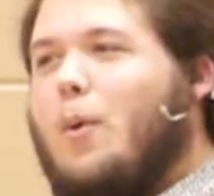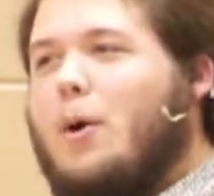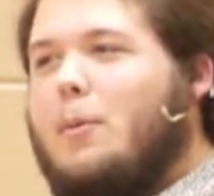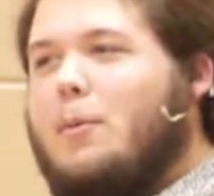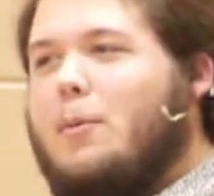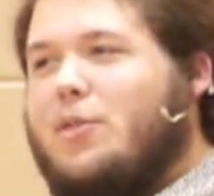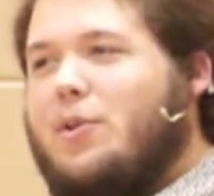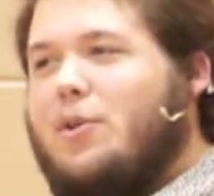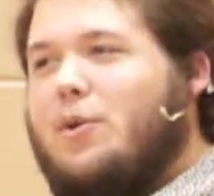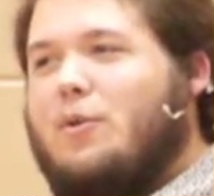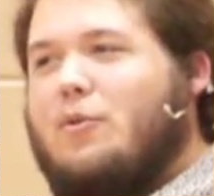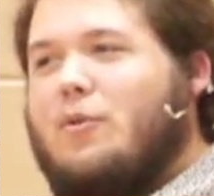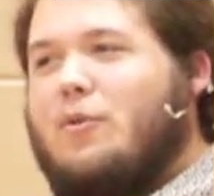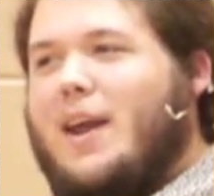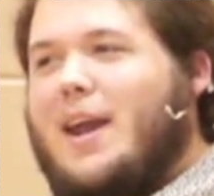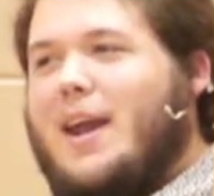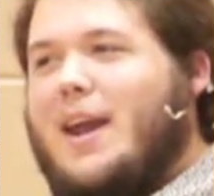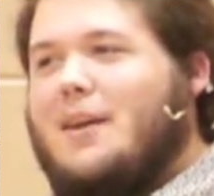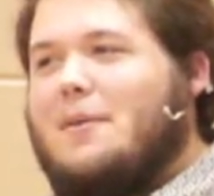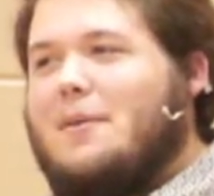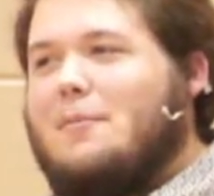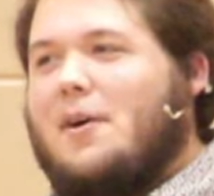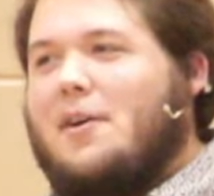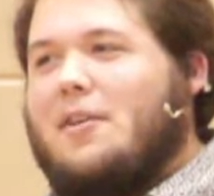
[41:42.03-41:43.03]
with
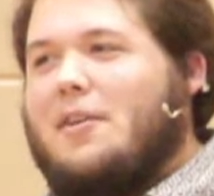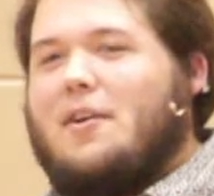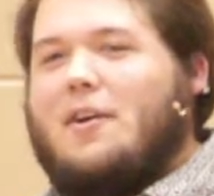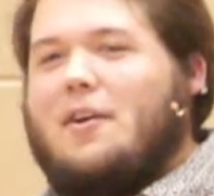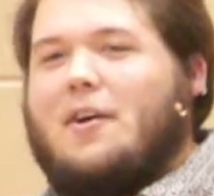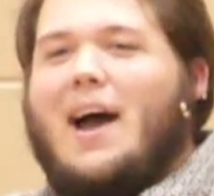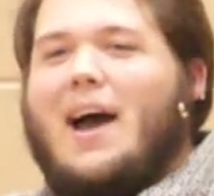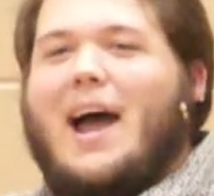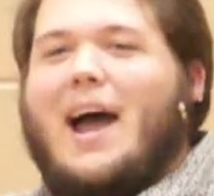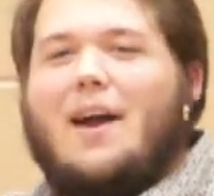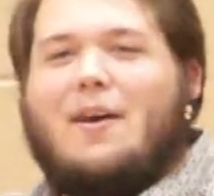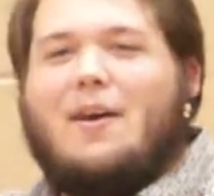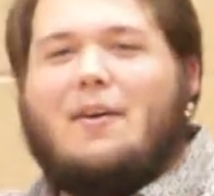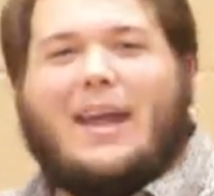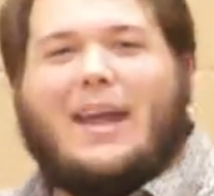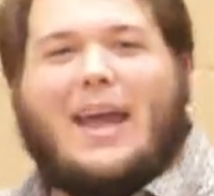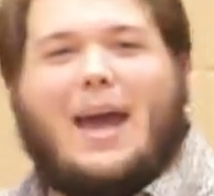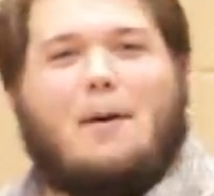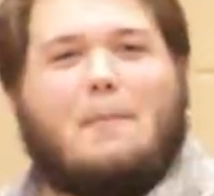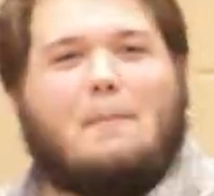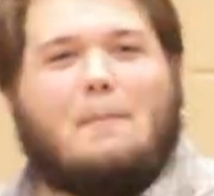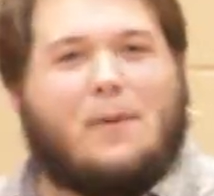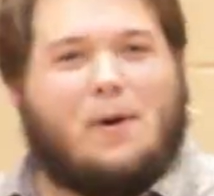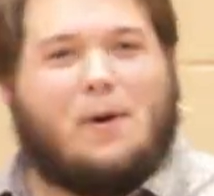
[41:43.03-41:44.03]
Ukraine, where they're hiring
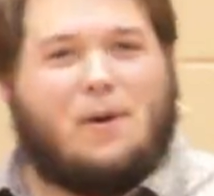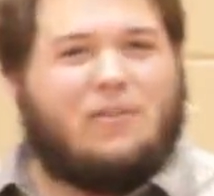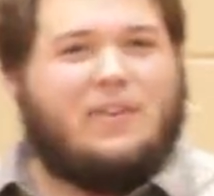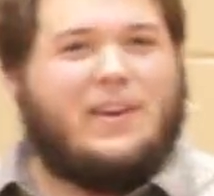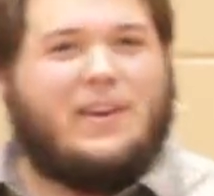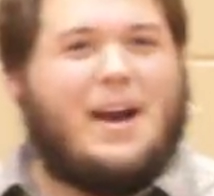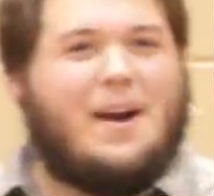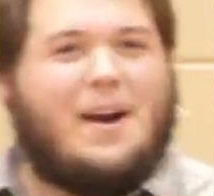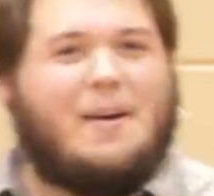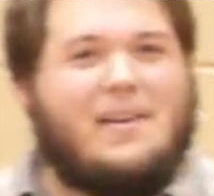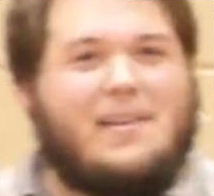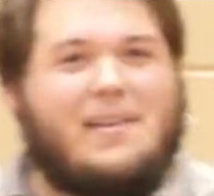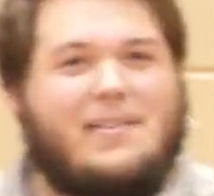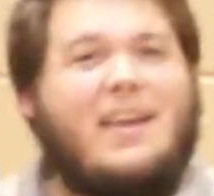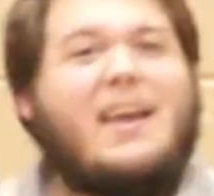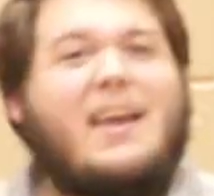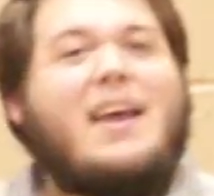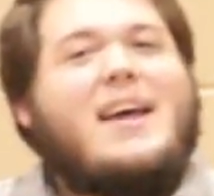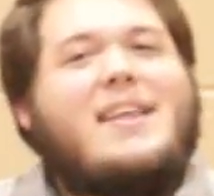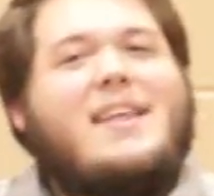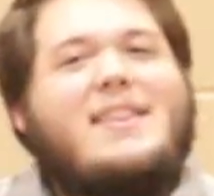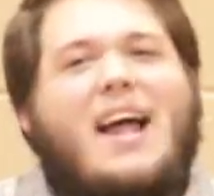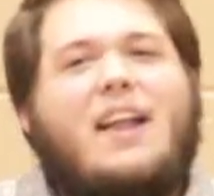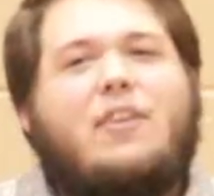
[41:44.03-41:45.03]
out mercenaries.
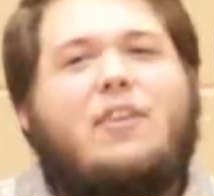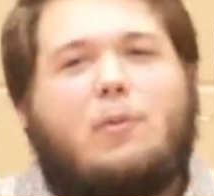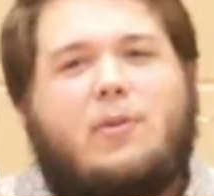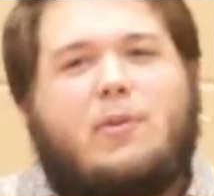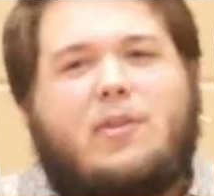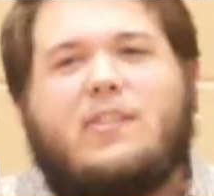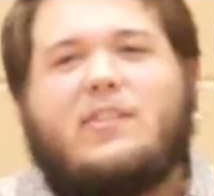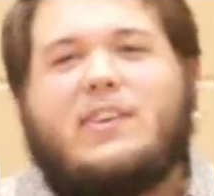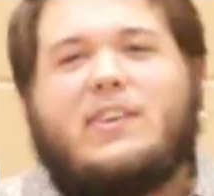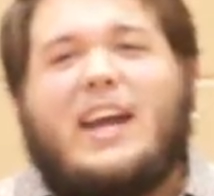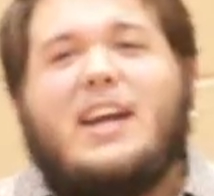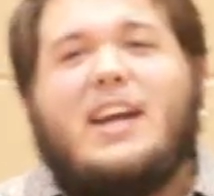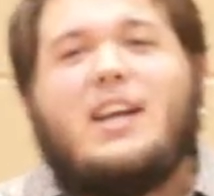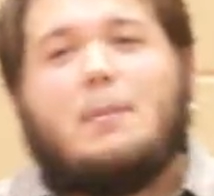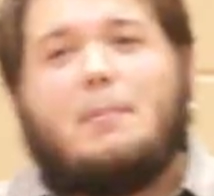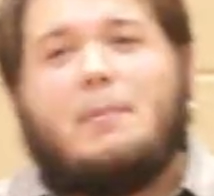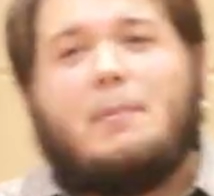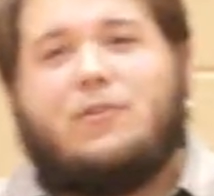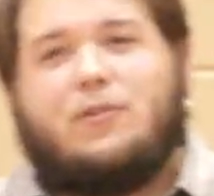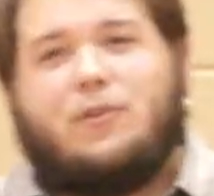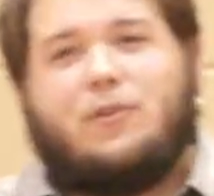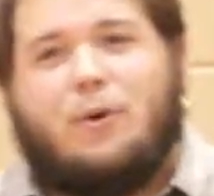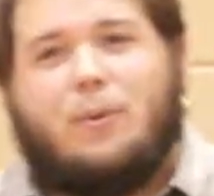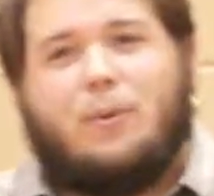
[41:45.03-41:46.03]
That's what this kingdom
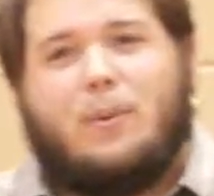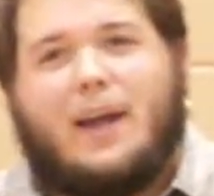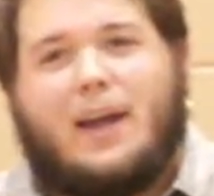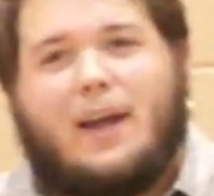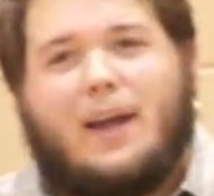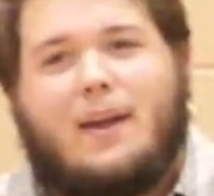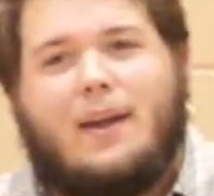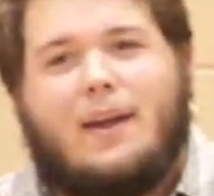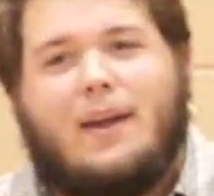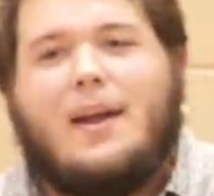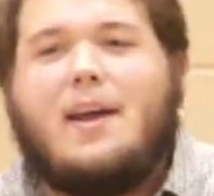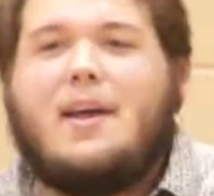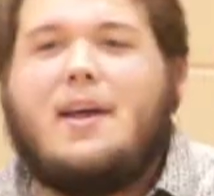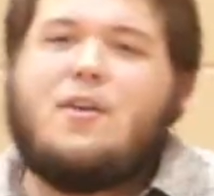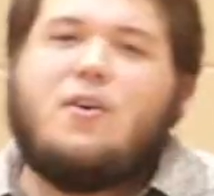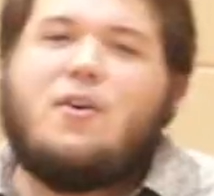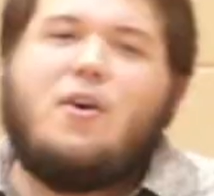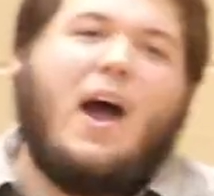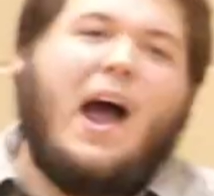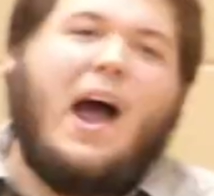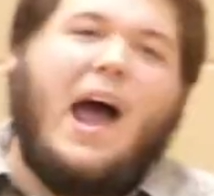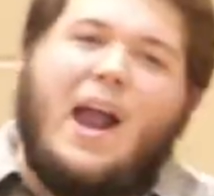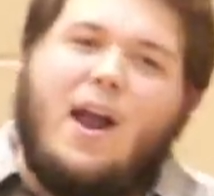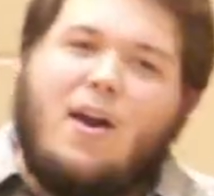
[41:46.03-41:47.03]
is doing. They're
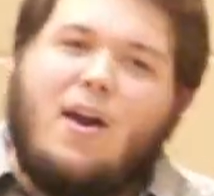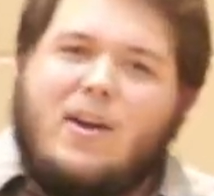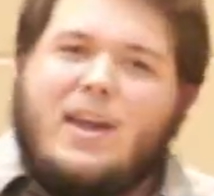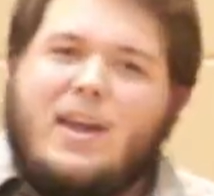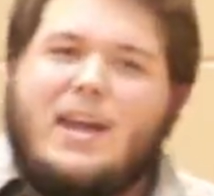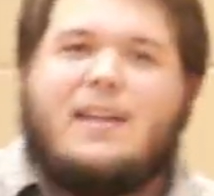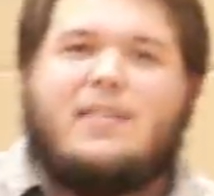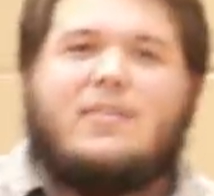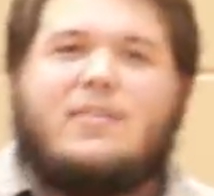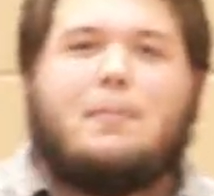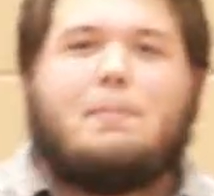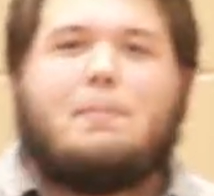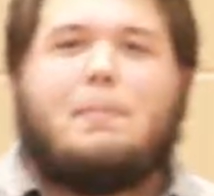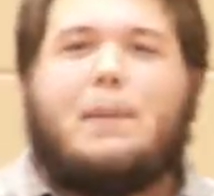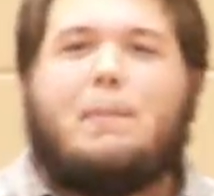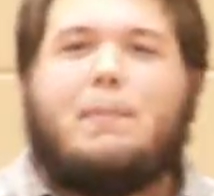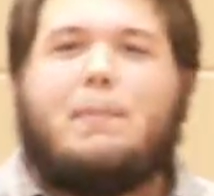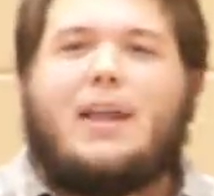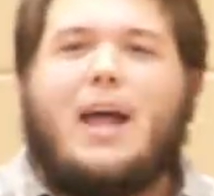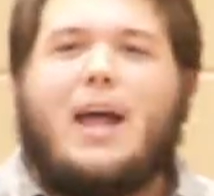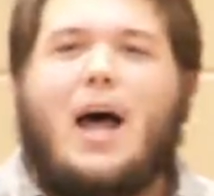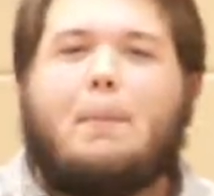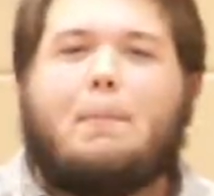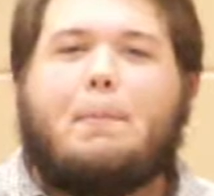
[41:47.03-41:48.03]
hiring in some people
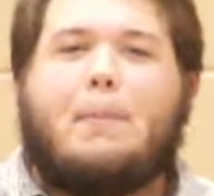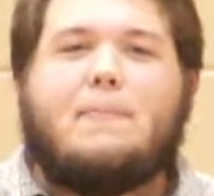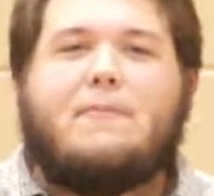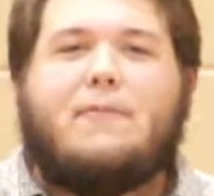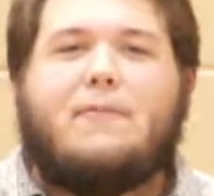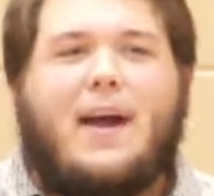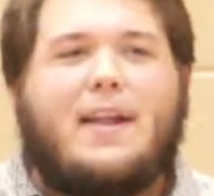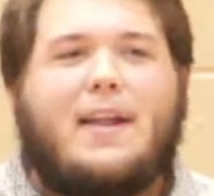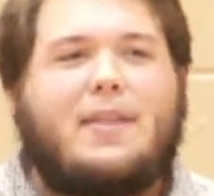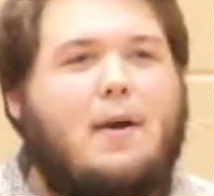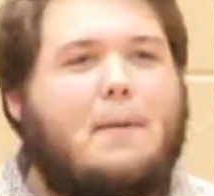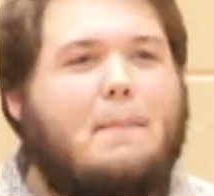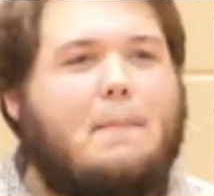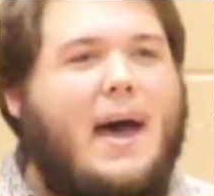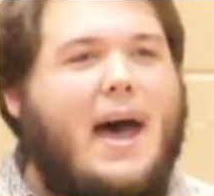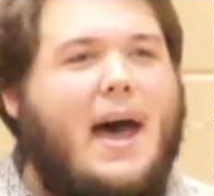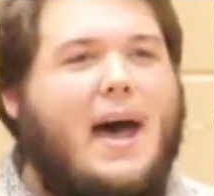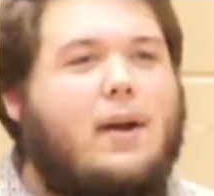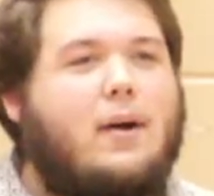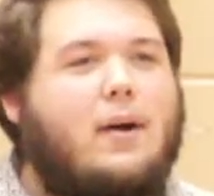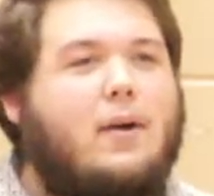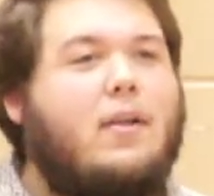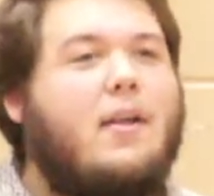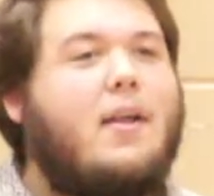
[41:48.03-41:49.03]
to help them fight their
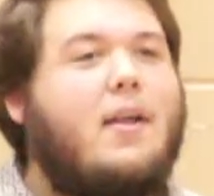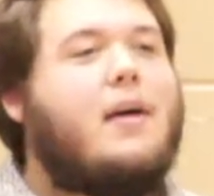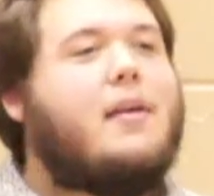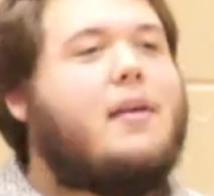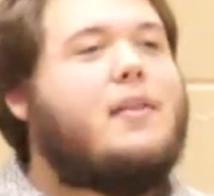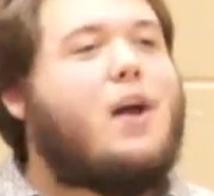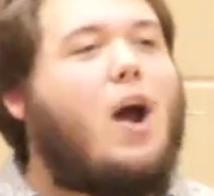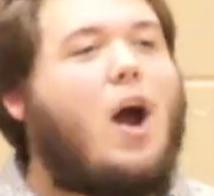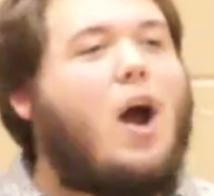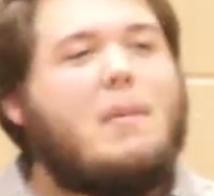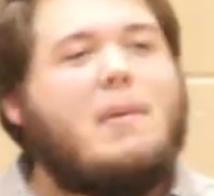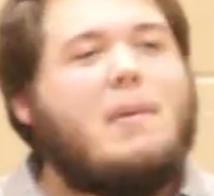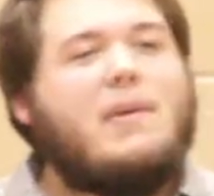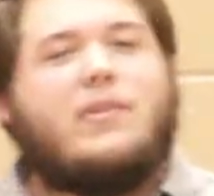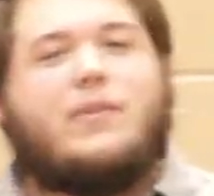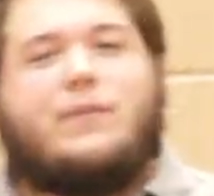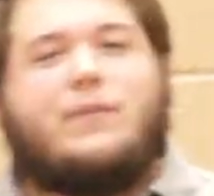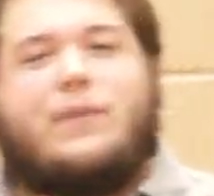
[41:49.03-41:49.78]
battle. The armies of